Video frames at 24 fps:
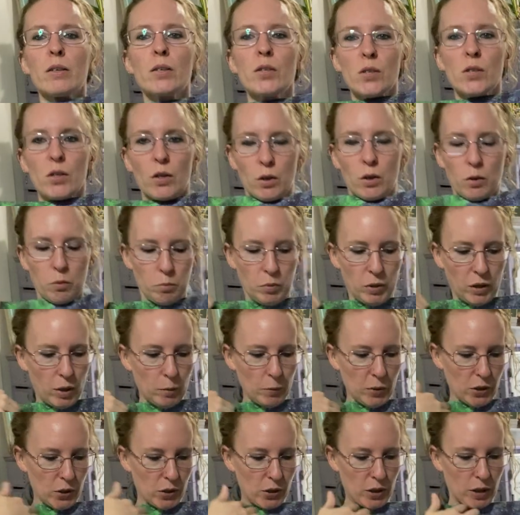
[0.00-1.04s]
So, but I'm
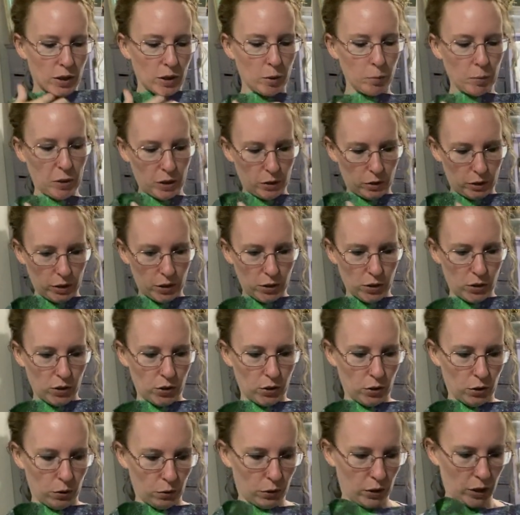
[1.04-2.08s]
excited about this.
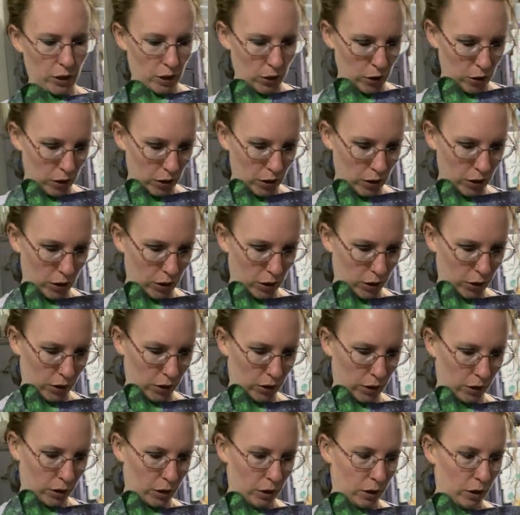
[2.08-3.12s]
So here is,
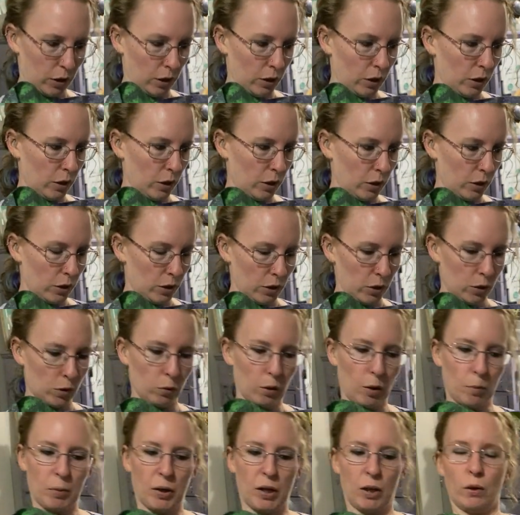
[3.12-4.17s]
is this the
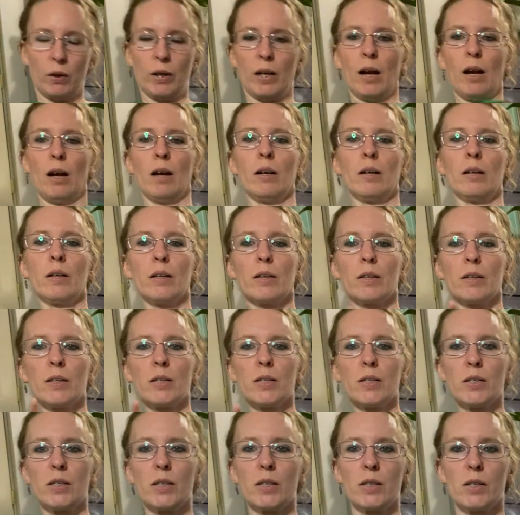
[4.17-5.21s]
right pile? Yeah.
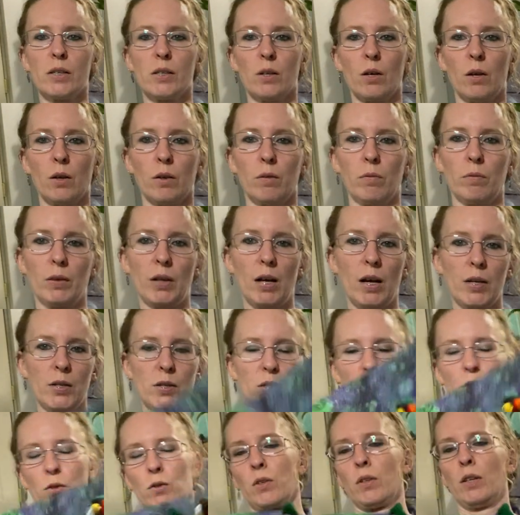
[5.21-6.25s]
This is all the floss.
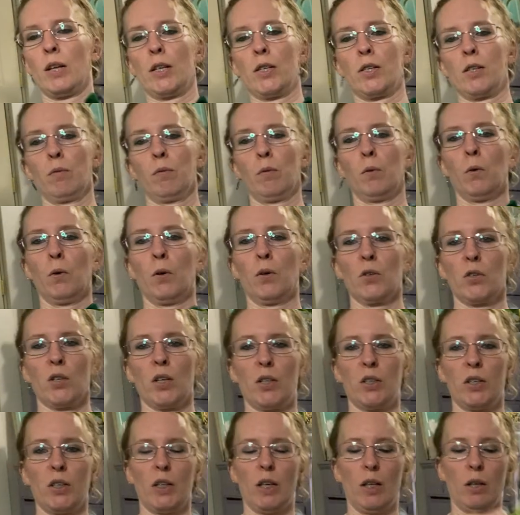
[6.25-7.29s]
There's lots of orange,
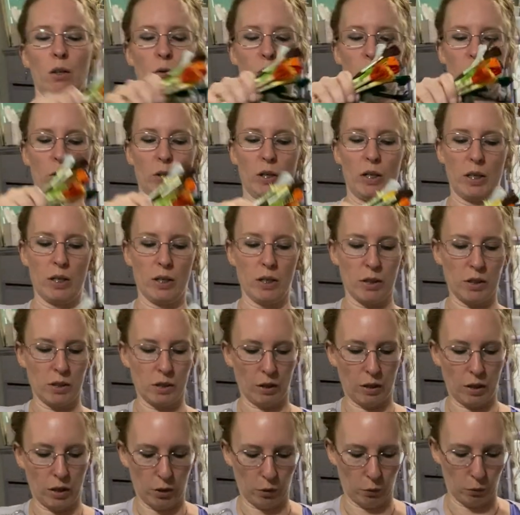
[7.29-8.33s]
lots of yellows. There is a
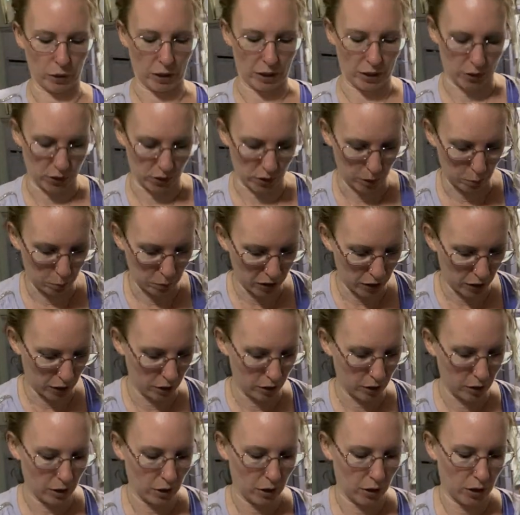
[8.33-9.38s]
lot of greens. Let
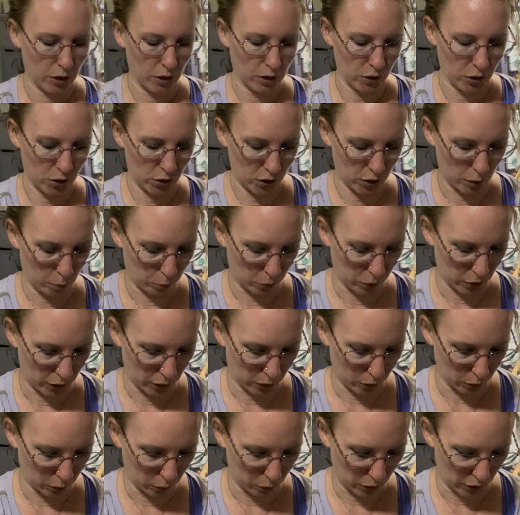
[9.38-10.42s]
me separate
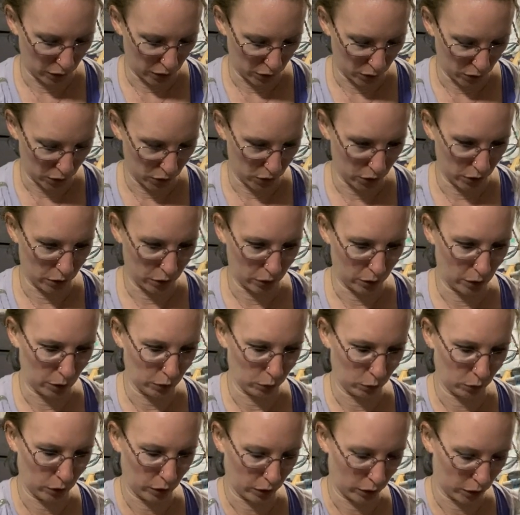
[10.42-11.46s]
the grains. This is
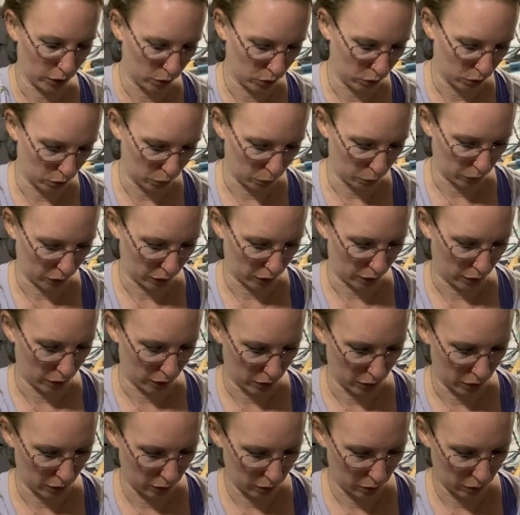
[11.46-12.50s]
another thing I do when
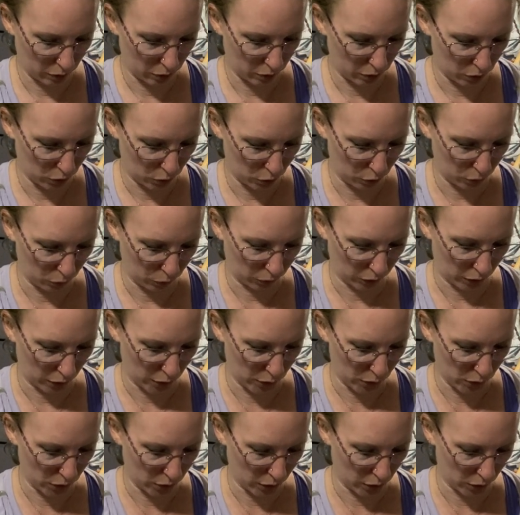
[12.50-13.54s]
I do
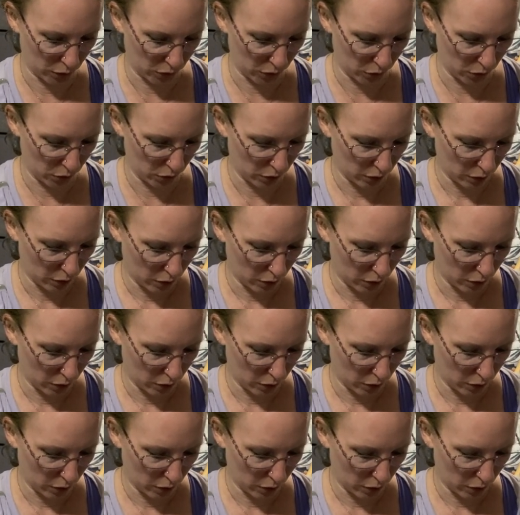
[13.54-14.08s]
floss tosses.